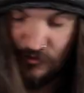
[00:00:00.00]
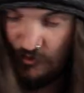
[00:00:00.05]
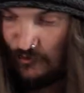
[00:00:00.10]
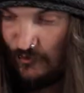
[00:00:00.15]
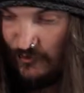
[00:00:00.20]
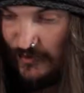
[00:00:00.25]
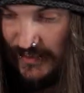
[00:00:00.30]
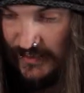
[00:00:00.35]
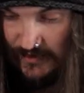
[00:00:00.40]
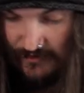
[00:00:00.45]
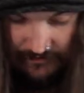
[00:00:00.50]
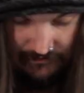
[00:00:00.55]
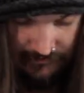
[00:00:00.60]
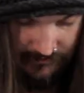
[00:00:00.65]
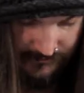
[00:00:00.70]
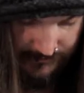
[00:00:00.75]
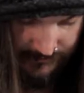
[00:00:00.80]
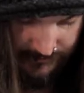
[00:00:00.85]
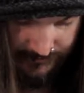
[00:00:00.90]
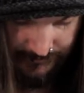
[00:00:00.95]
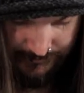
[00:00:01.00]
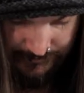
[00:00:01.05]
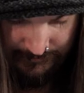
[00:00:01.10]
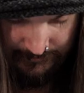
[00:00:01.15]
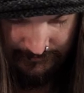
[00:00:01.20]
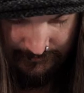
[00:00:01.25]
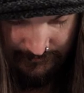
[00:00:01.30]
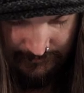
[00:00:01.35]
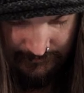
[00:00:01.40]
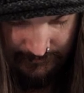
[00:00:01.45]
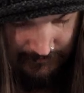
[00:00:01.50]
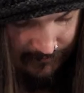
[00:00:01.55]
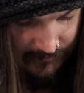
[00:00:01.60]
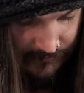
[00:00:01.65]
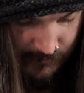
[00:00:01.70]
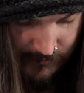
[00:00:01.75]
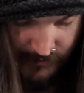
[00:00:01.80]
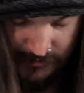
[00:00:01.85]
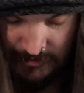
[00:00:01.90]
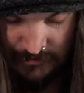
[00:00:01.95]
Coinin,
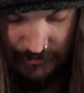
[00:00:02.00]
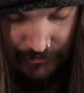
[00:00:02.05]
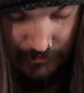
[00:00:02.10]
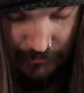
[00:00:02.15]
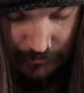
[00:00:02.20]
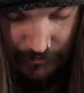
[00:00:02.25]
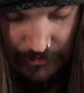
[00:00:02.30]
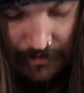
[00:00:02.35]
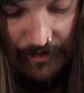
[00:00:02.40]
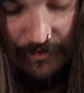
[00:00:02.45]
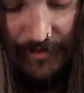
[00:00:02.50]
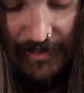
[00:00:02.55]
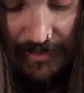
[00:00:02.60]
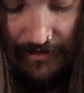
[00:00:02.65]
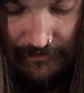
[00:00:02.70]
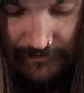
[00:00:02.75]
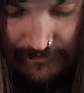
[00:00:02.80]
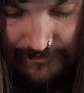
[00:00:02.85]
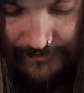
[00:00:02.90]
what are you talking about?